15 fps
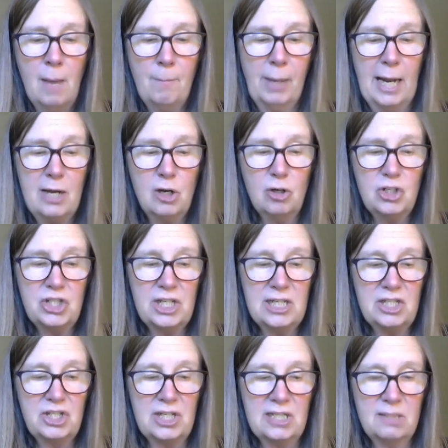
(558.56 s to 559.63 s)
But I know she
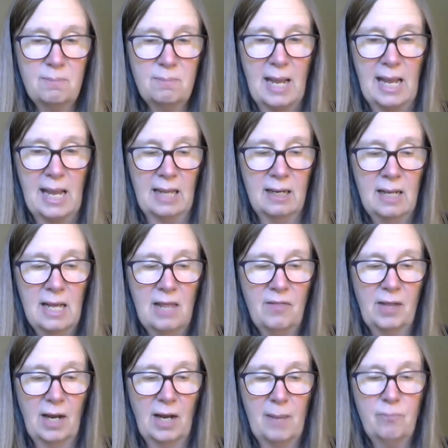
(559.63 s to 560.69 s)
is just mad
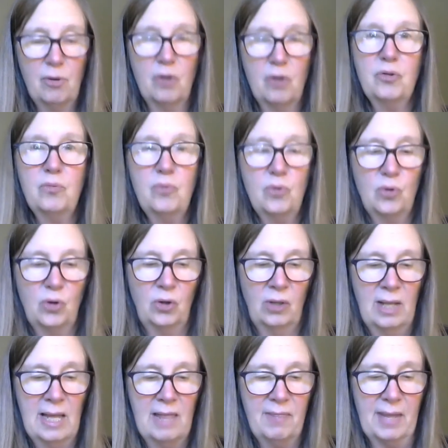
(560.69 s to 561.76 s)
that I broke the
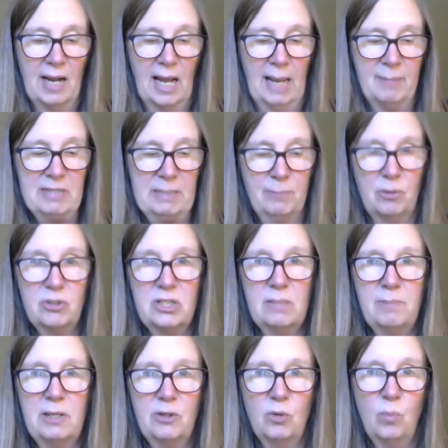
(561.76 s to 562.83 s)
rule that I'm supposed to
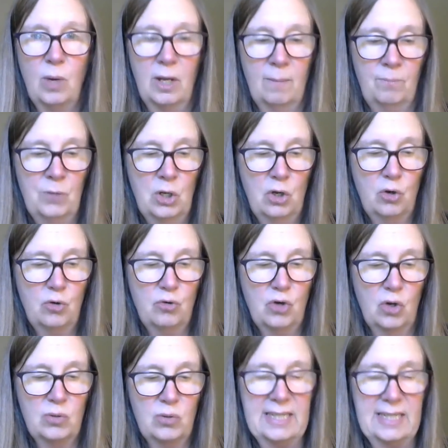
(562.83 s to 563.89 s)
be the one who
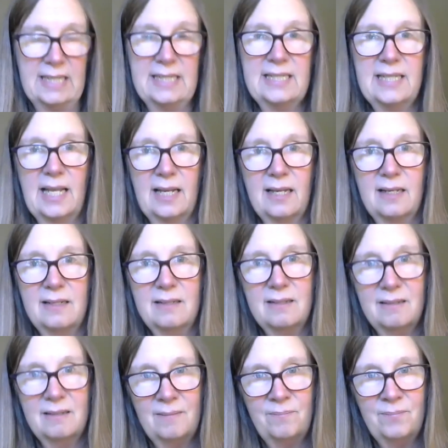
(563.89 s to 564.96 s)
knows things second.
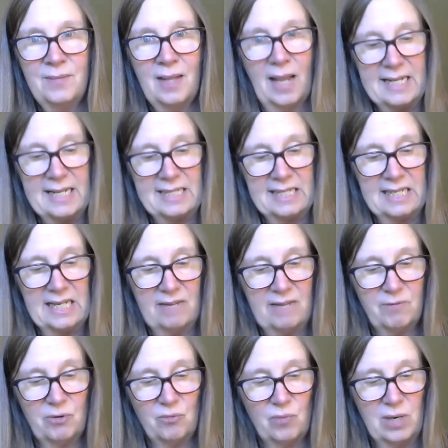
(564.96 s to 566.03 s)
I didn't
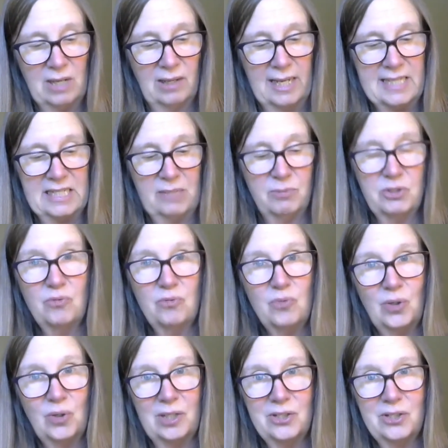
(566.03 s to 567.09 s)
even realize it was a
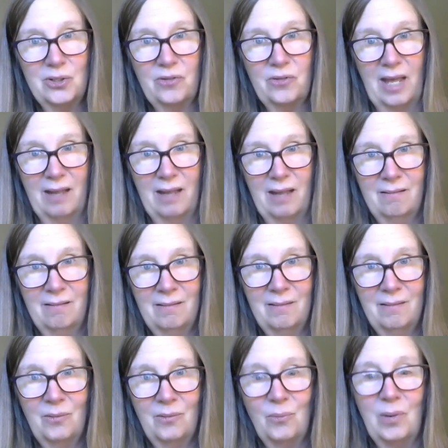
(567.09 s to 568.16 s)
rule until then
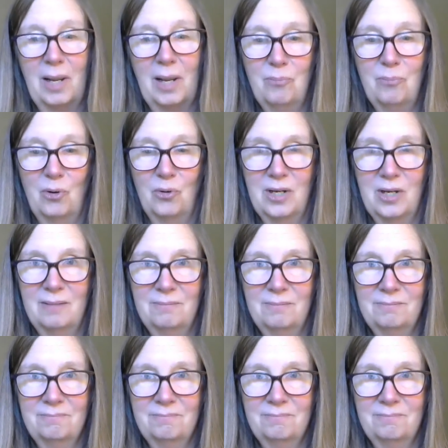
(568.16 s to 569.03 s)
when I broke it.